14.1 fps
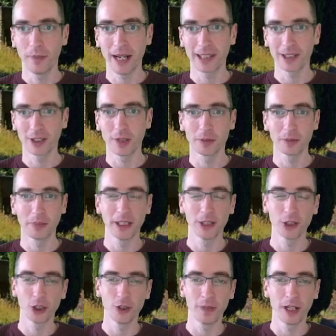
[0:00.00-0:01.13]
Max top spin,
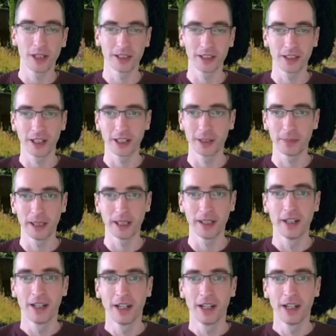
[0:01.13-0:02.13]
2 bars side spin